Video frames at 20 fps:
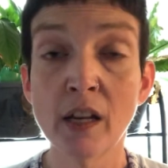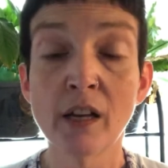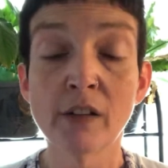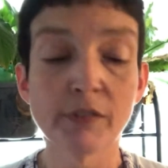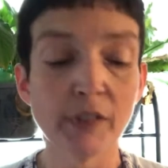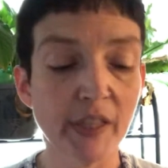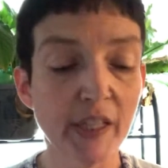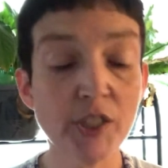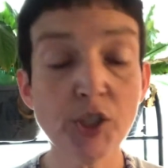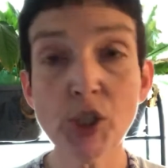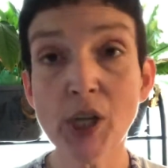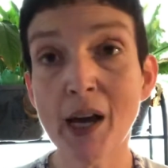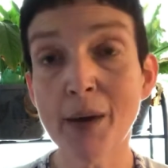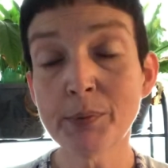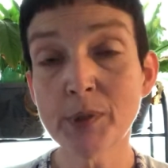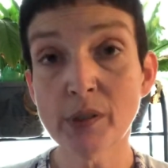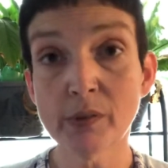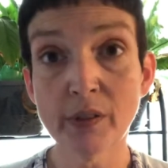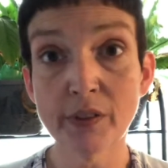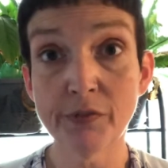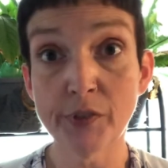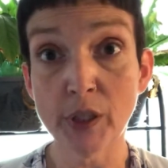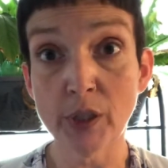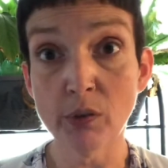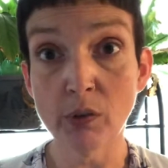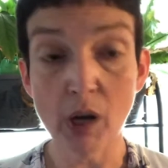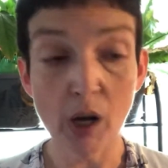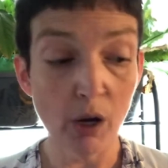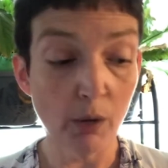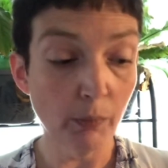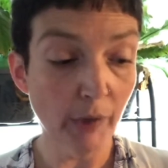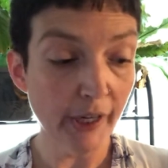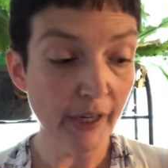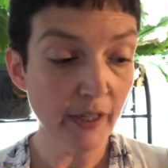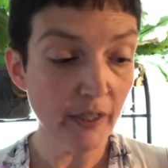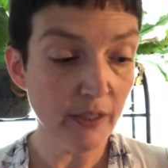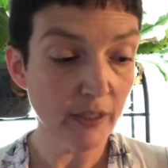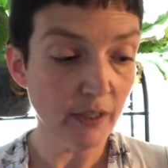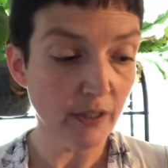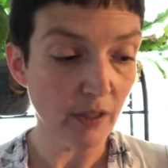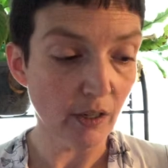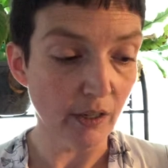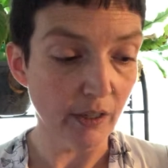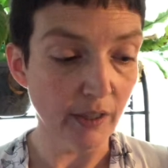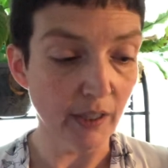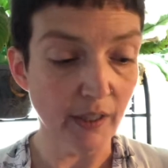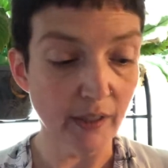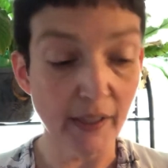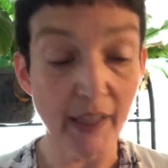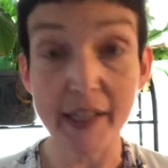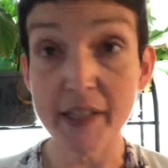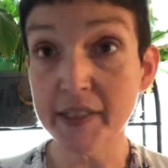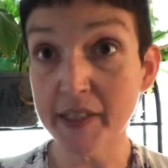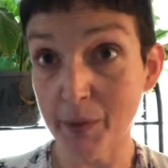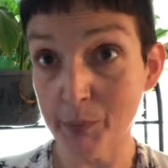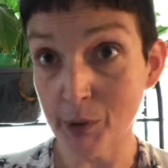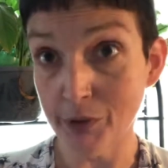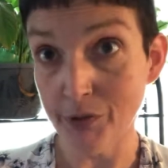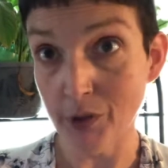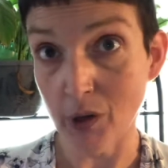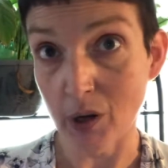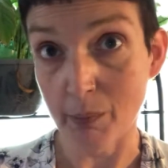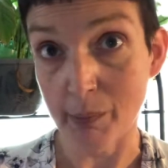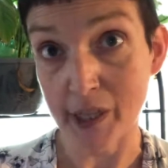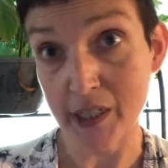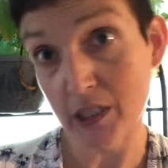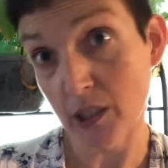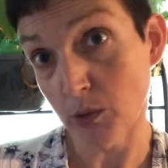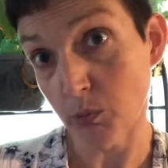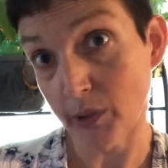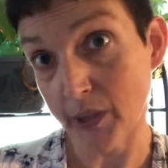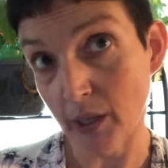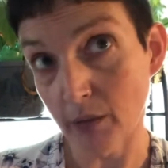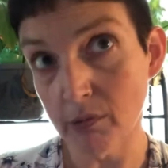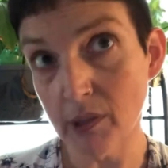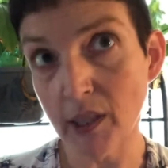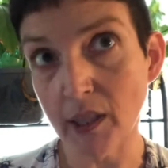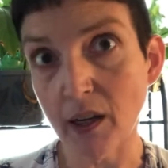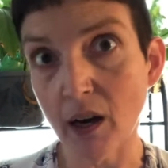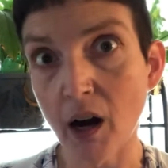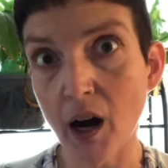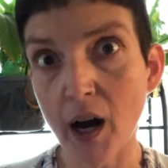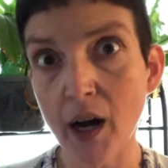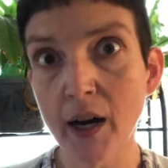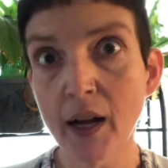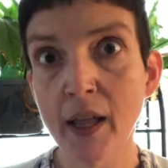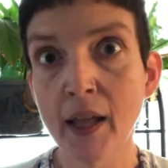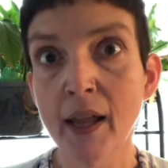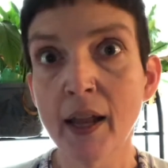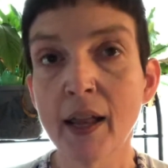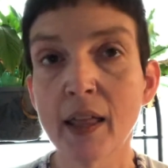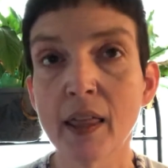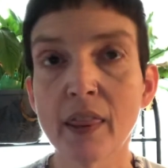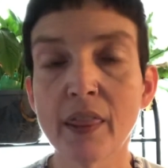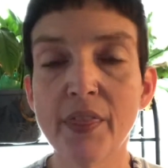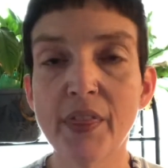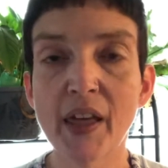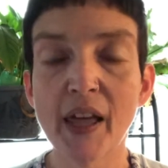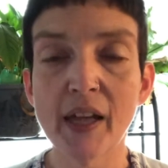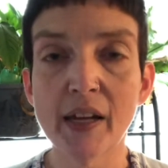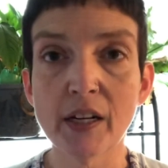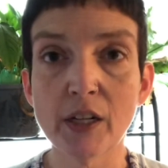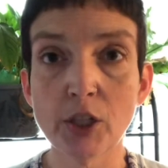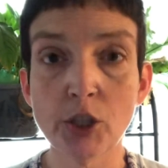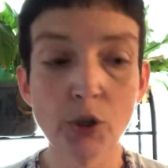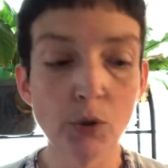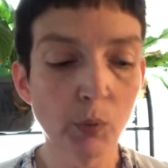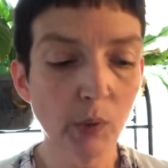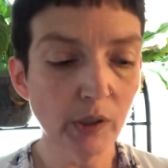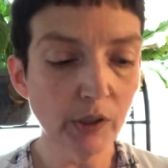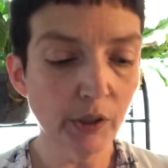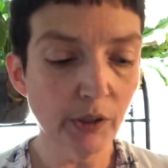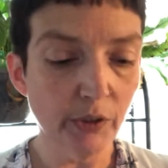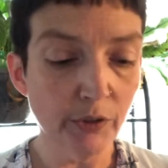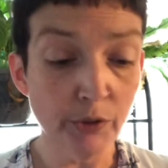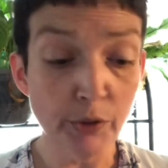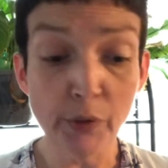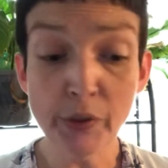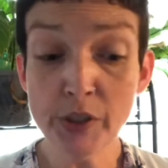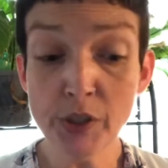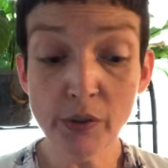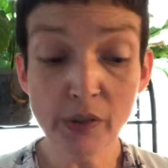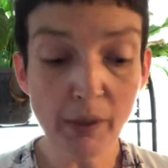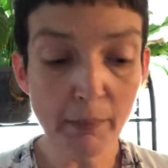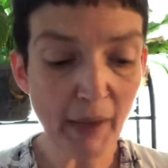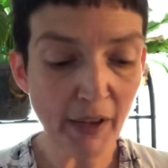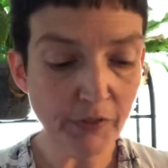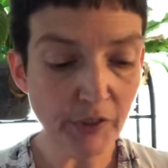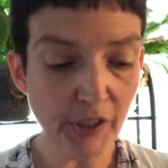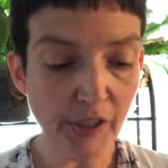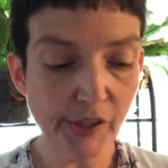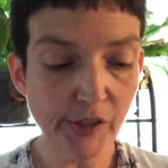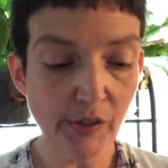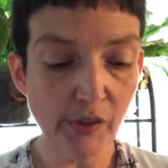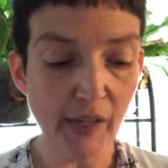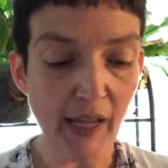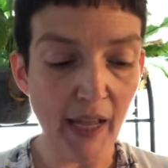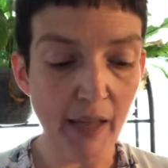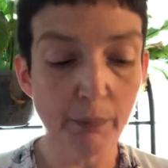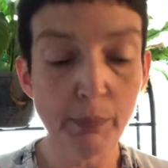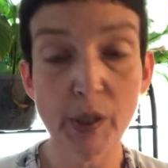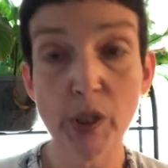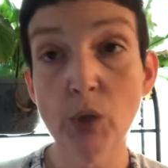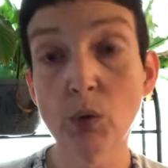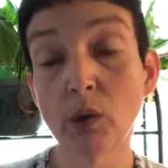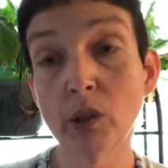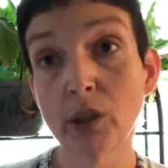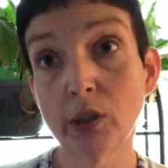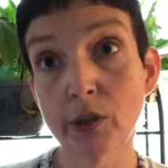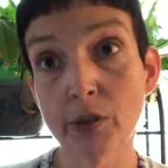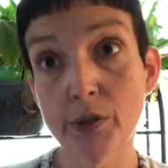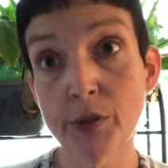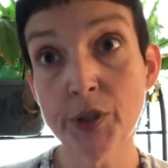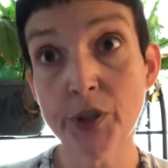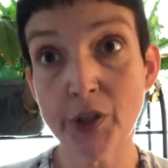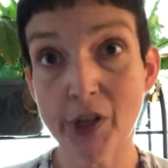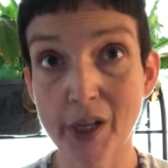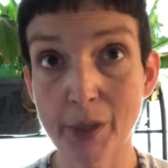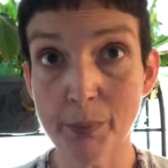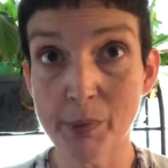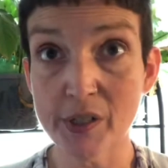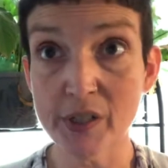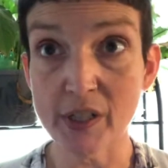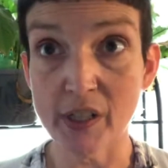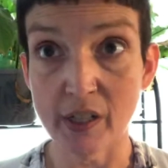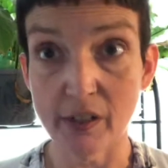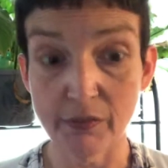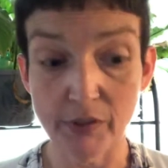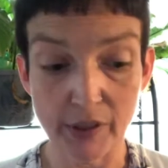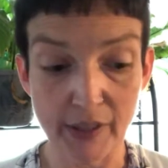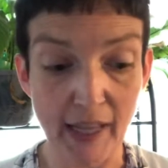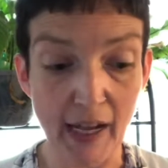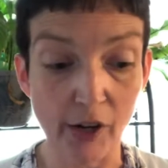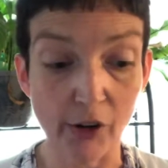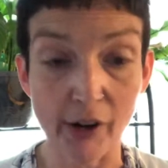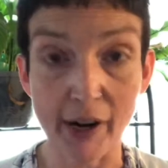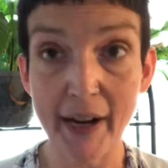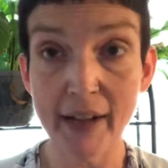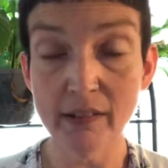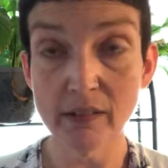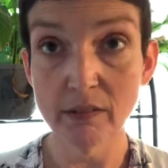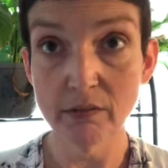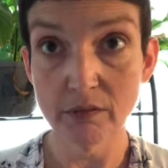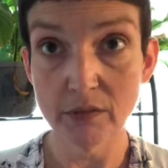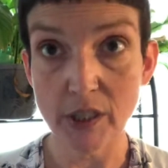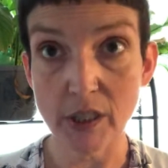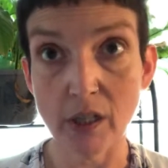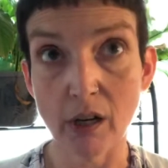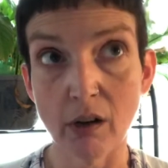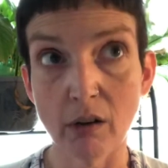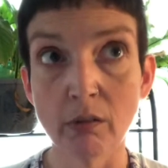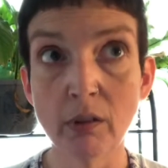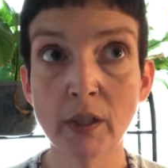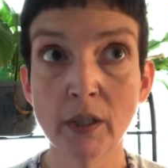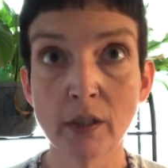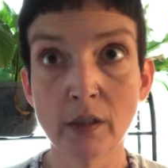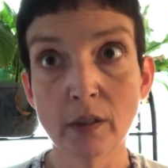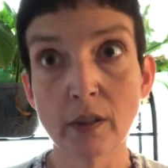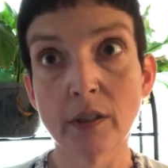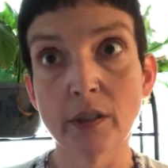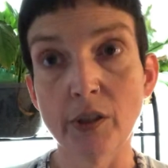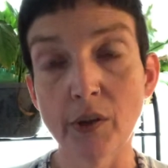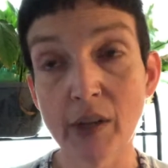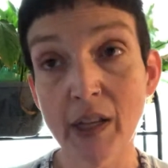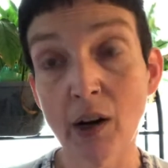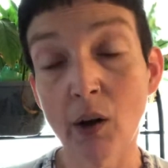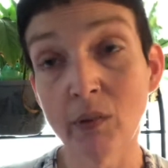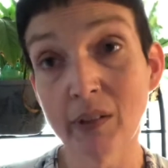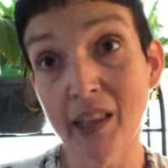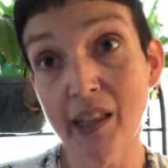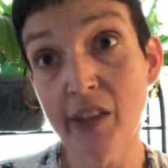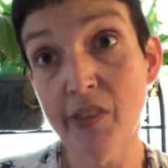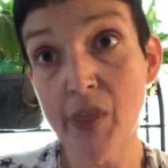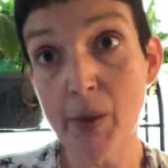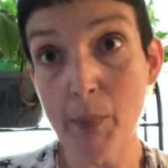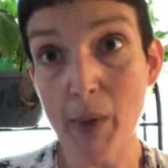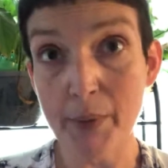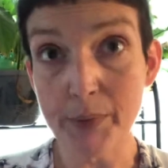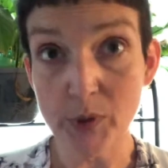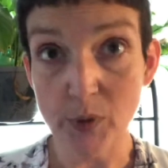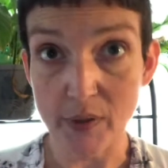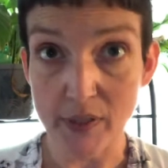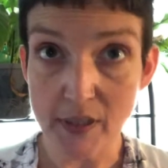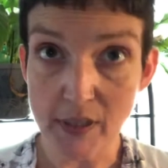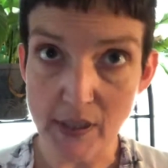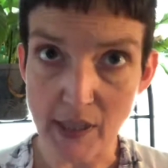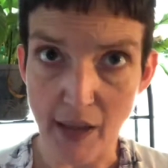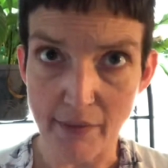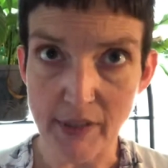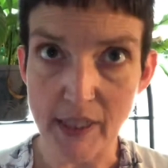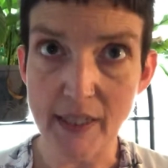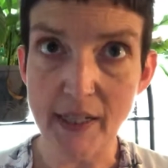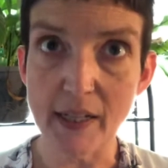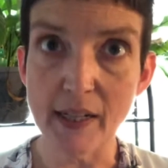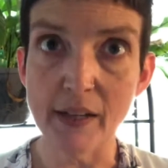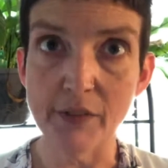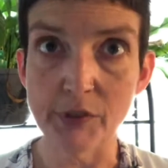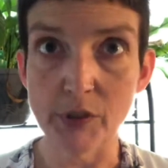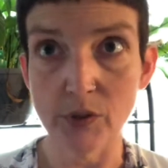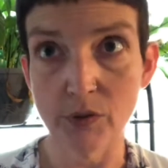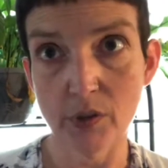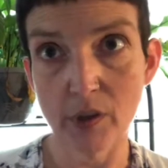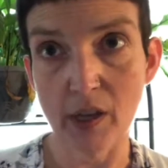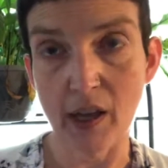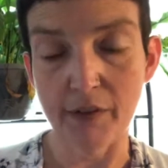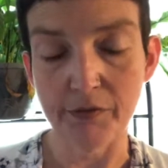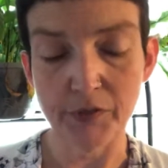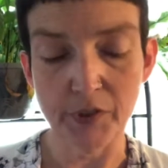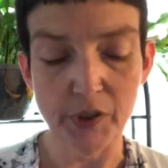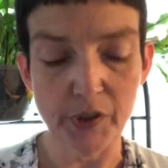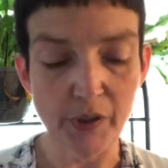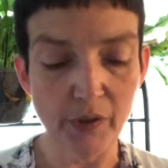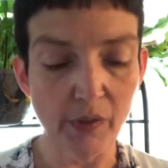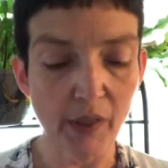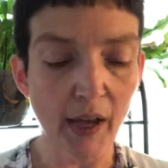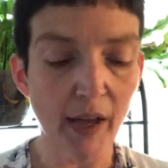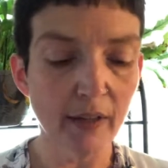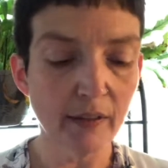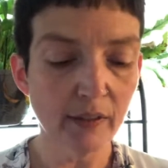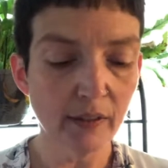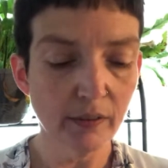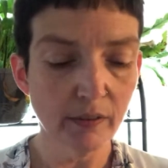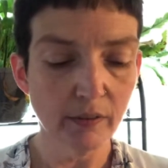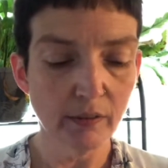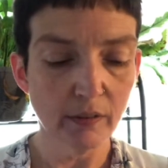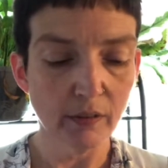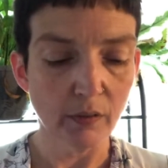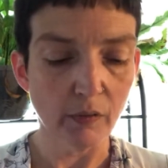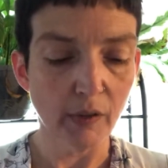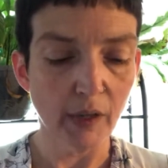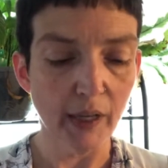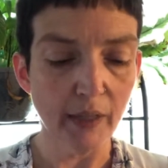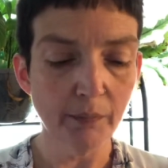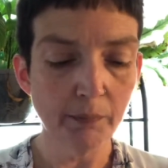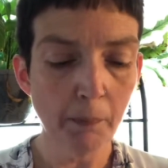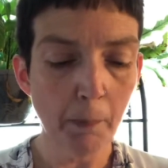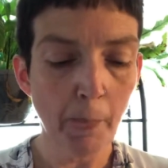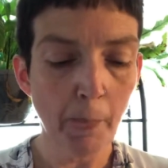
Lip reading: For these chapter review homeworks, or the exam review homeworks is what they really are, then you will lose, you can do them after the due date, but you will lose 30% of that grade. So you can only get them up to a 70 if you do that, okay?